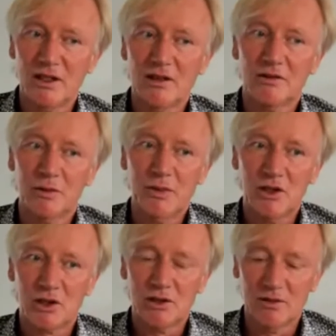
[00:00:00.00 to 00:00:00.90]

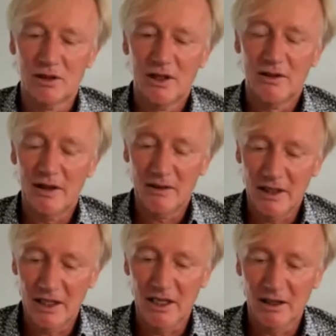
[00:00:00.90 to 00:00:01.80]
information that they
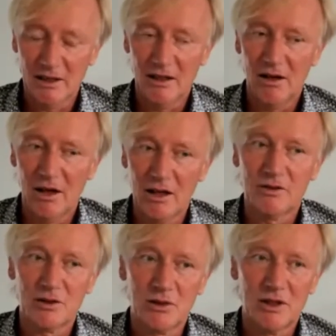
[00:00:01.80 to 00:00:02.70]
get. And a lot of
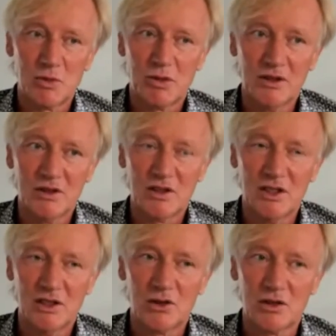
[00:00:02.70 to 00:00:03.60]
the
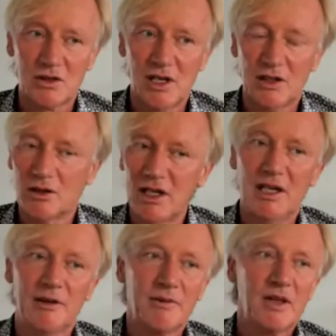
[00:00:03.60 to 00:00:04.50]
transparency is just like,
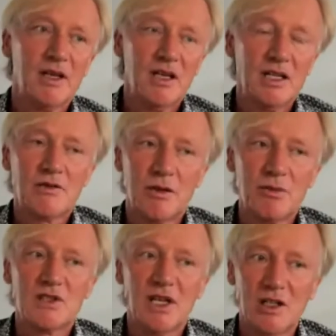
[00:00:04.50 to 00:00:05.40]
okay, it's from the
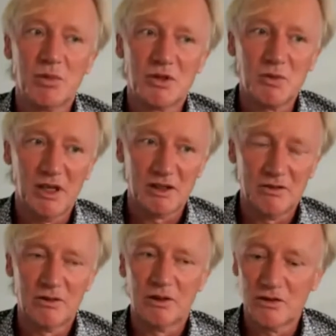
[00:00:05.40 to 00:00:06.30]
sender
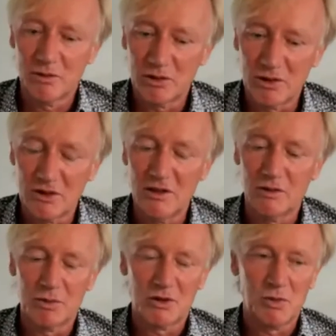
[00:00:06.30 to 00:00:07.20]
perspective, not from the
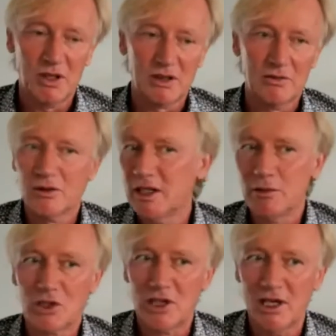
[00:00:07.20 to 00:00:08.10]
receiver perspective. Okay,
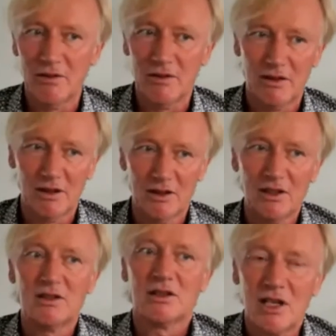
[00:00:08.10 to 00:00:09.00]
we share everything.
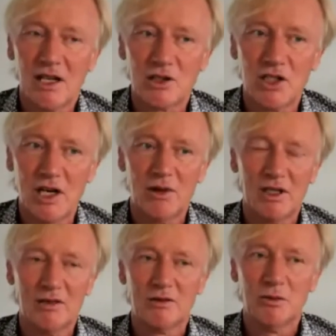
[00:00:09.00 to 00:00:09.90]
This is like sharing
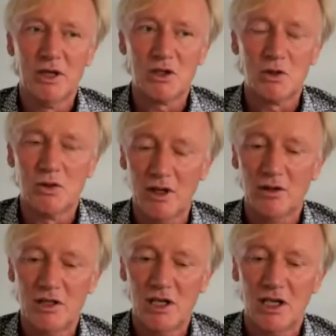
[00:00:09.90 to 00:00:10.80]
information
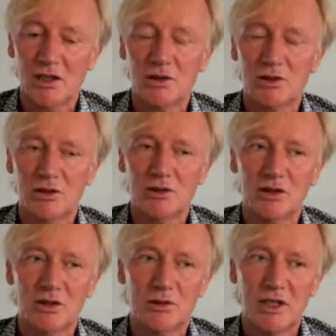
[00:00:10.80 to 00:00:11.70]
without taking into
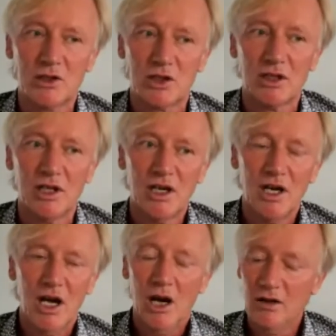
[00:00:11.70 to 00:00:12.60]
consideration
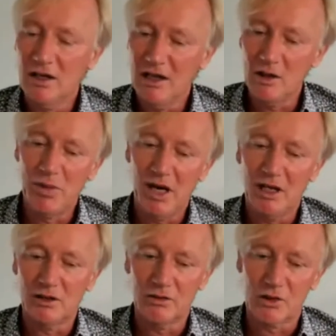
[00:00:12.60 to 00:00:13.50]
how the other
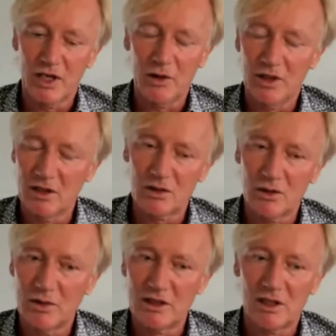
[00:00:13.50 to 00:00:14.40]
part of sharing, it's
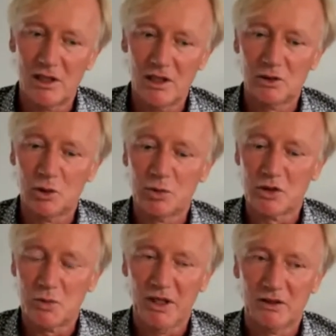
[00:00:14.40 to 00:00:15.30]
always at least two
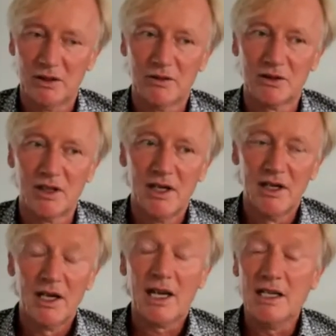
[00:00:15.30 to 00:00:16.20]
perspectives,
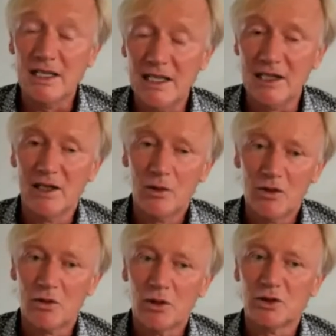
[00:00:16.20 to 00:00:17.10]
can deal
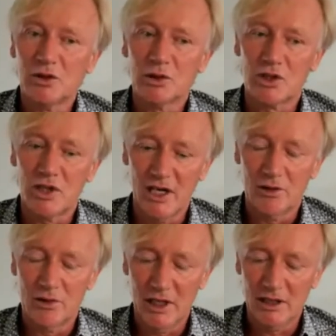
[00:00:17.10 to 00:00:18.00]
with what you share
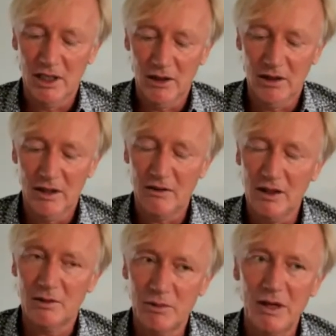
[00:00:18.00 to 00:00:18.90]
right now. And I
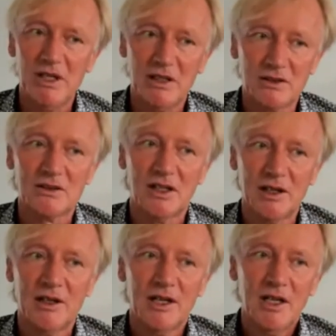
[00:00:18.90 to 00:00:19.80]
think maybe it's
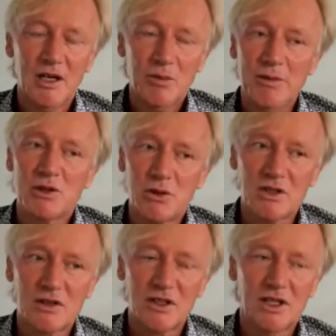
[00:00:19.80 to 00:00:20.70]
maybe
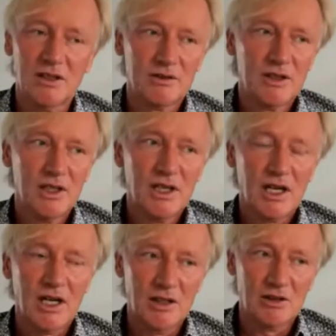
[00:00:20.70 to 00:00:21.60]
trust can
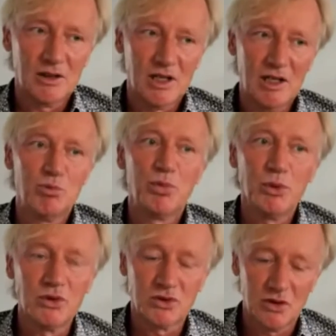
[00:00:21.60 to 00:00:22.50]

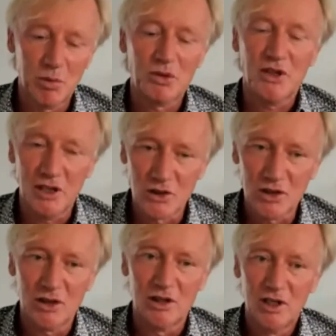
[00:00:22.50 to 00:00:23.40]
boost the
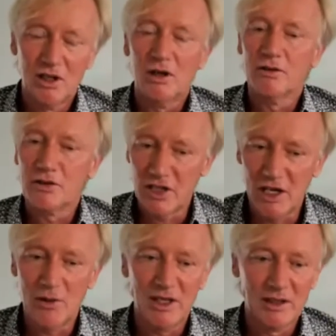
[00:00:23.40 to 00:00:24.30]
potential of
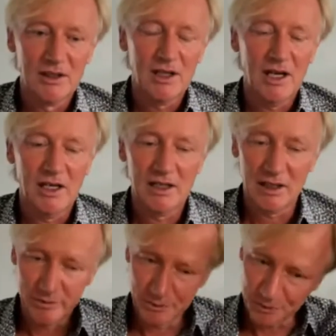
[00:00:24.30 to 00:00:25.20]
sharing.
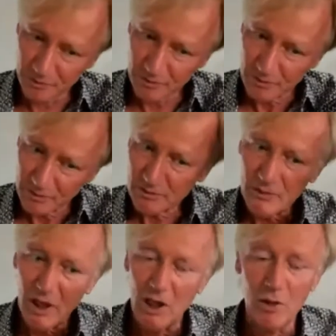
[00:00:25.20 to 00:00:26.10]
And
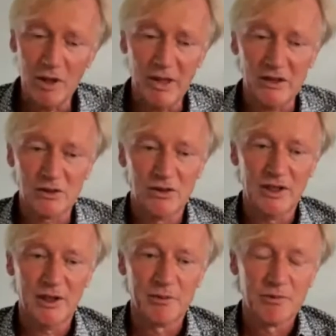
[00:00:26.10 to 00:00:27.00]
going back to
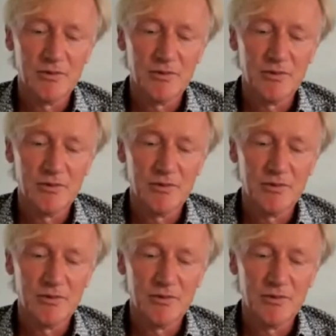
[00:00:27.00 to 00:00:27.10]
the